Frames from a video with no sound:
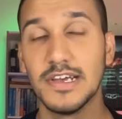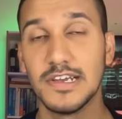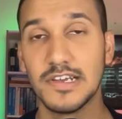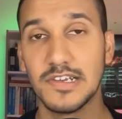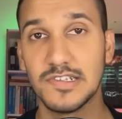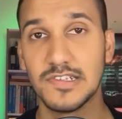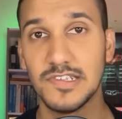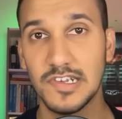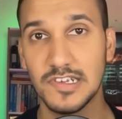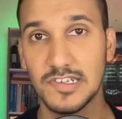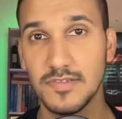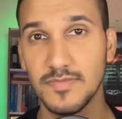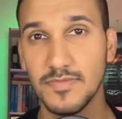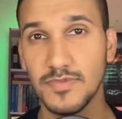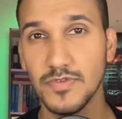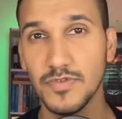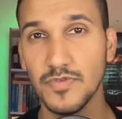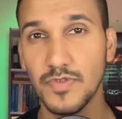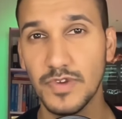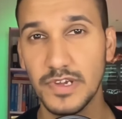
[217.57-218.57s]

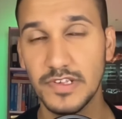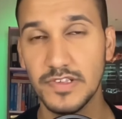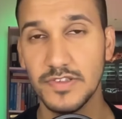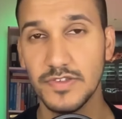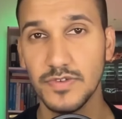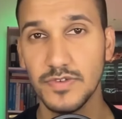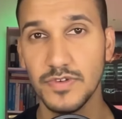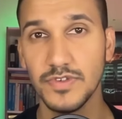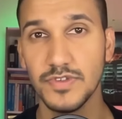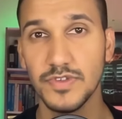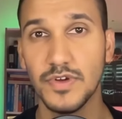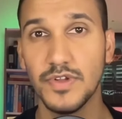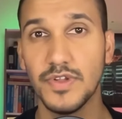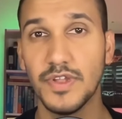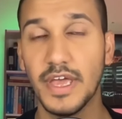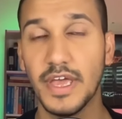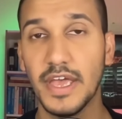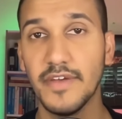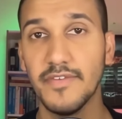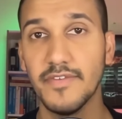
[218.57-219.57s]
accessible resource
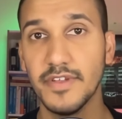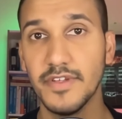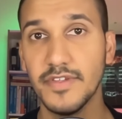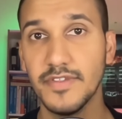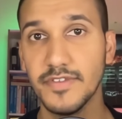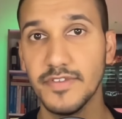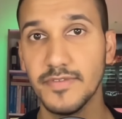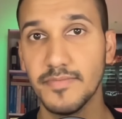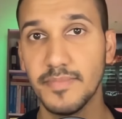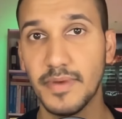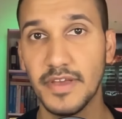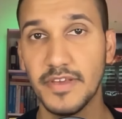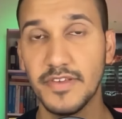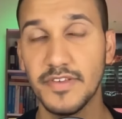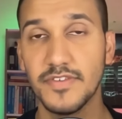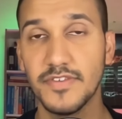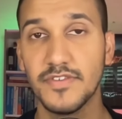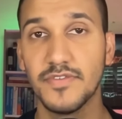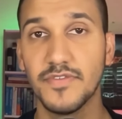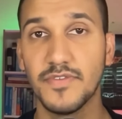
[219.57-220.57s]
on
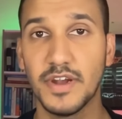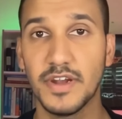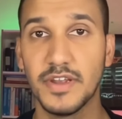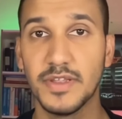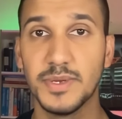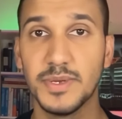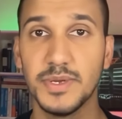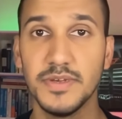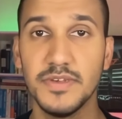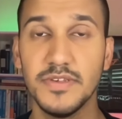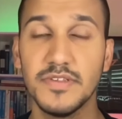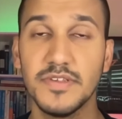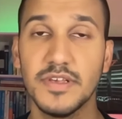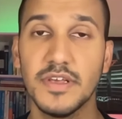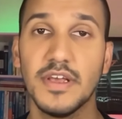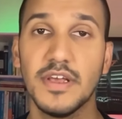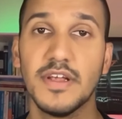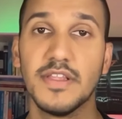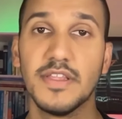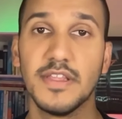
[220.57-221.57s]
evidence-based strategies
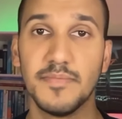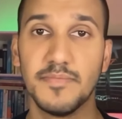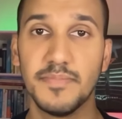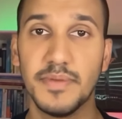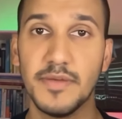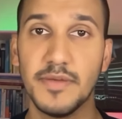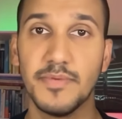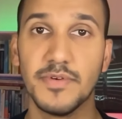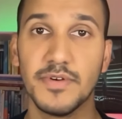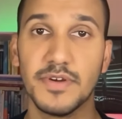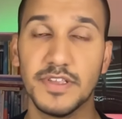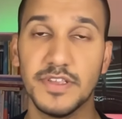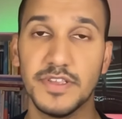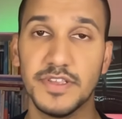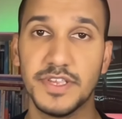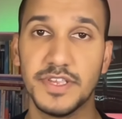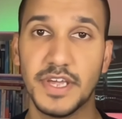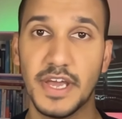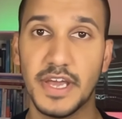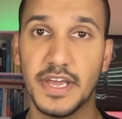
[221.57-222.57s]
that people can
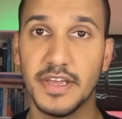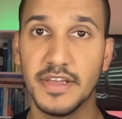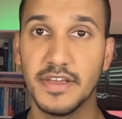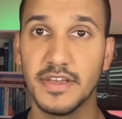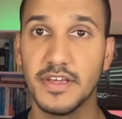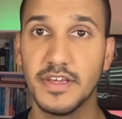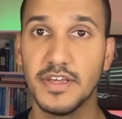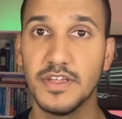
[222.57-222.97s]
take